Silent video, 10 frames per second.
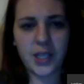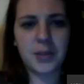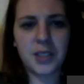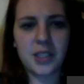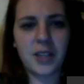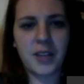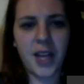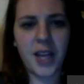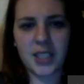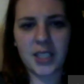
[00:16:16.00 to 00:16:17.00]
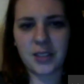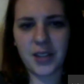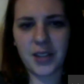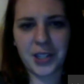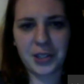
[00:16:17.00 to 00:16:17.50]
I'm just gonna leave the x
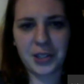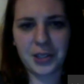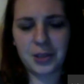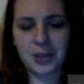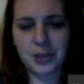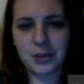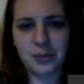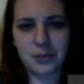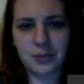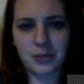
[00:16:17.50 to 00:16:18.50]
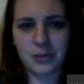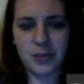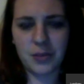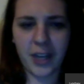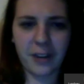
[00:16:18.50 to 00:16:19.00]
values.
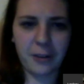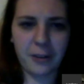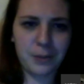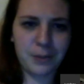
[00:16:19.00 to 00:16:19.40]
Oh.